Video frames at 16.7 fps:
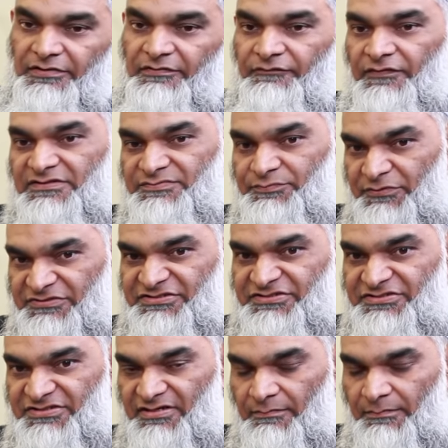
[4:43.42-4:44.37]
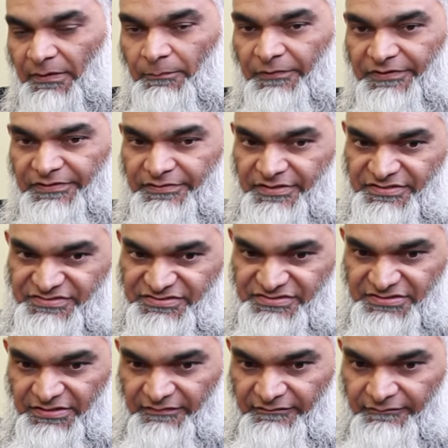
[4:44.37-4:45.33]
the first person to come up with
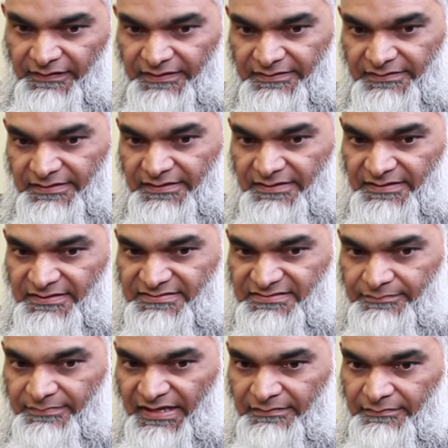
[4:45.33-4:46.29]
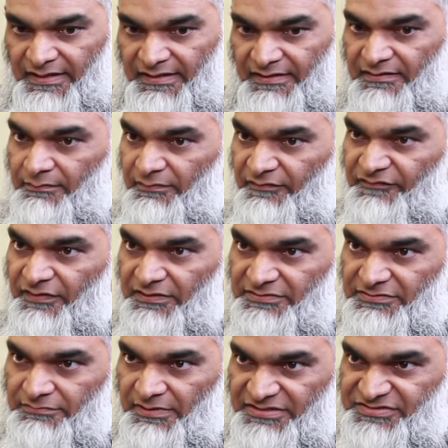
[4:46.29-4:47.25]
this uh, finding is a man by the name of
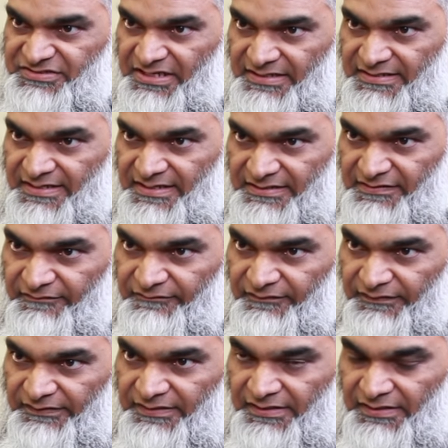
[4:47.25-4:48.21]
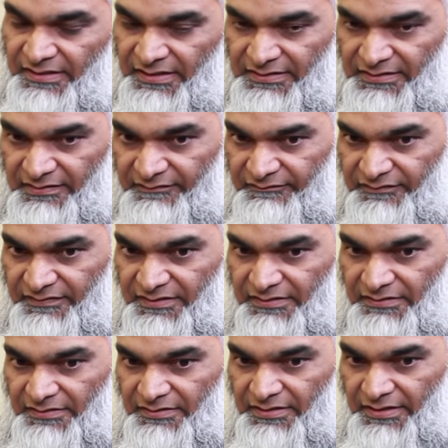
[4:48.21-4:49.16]
Dr. Rashad Khalifa. He had lived
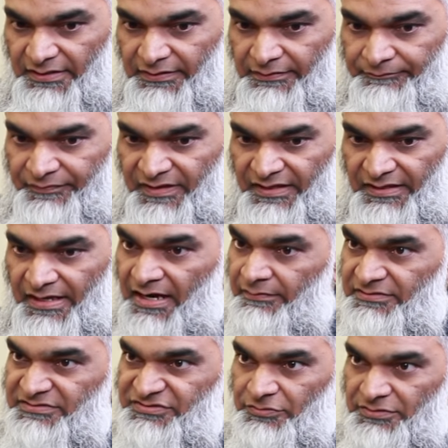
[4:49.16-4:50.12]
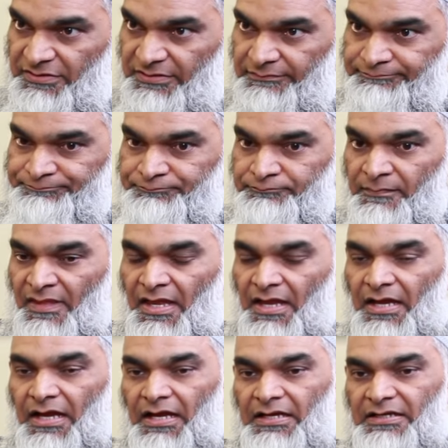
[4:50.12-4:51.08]
in, um, in Arizona
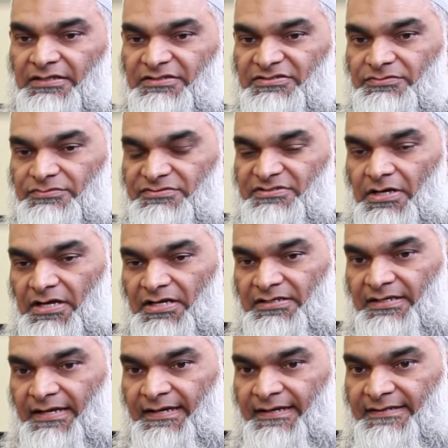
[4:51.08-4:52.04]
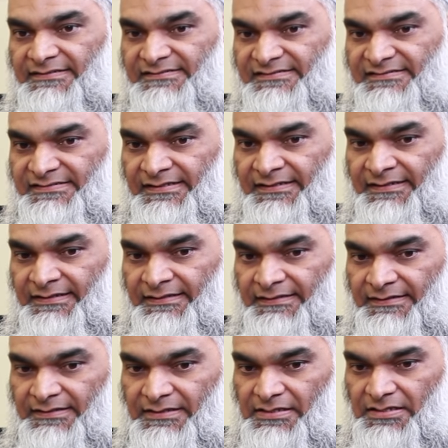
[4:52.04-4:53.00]
uh, in Tucson. And
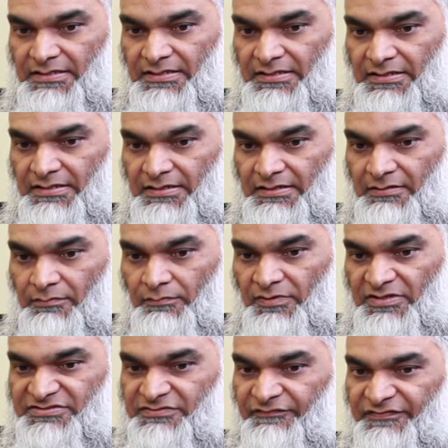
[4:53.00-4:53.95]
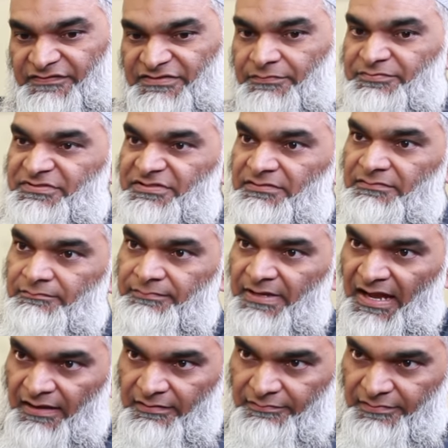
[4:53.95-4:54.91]
uh, he uh, was of Egyptian
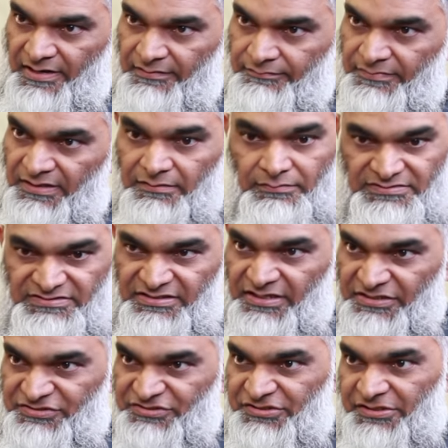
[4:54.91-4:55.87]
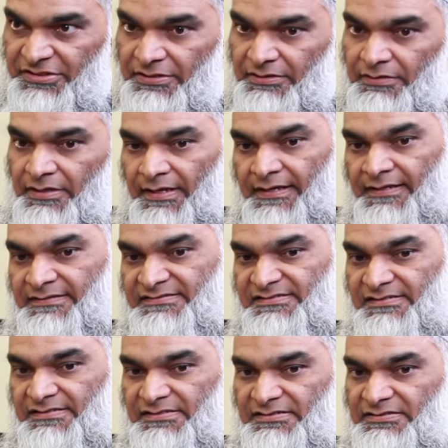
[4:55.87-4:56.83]
background, but he was an engineer and
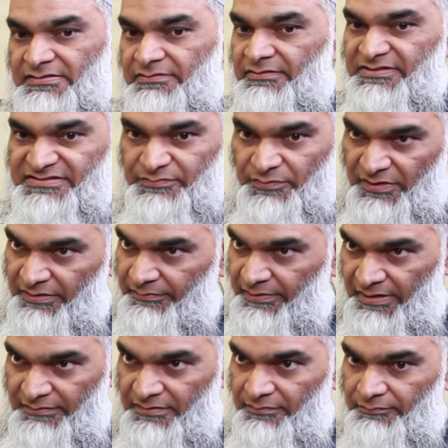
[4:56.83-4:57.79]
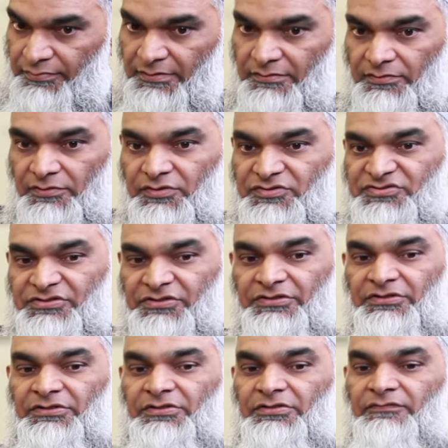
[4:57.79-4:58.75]
he knew his way around computers.
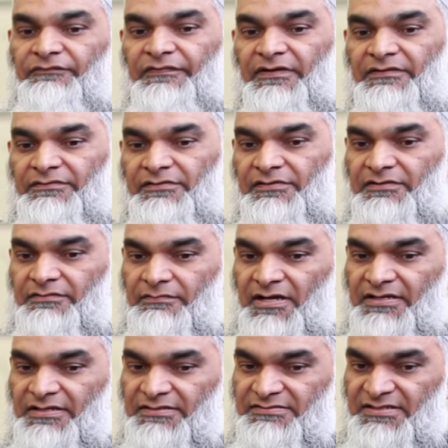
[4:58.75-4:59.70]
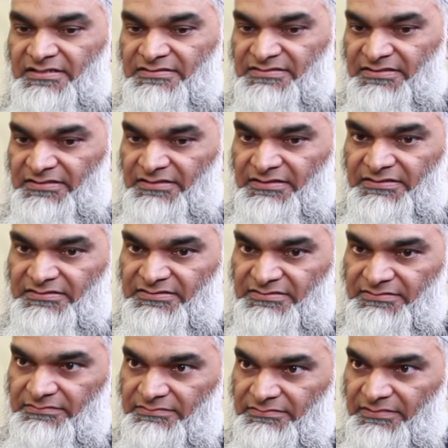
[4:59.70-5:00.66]
He fed the Quranic data
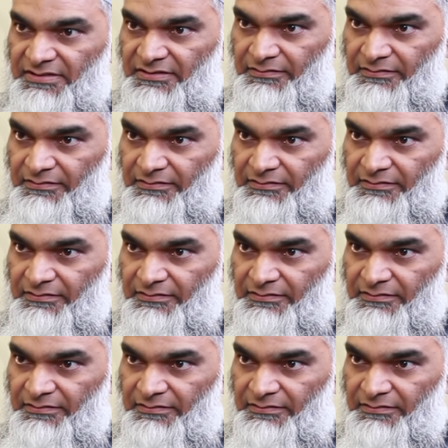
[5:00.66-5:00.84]
into a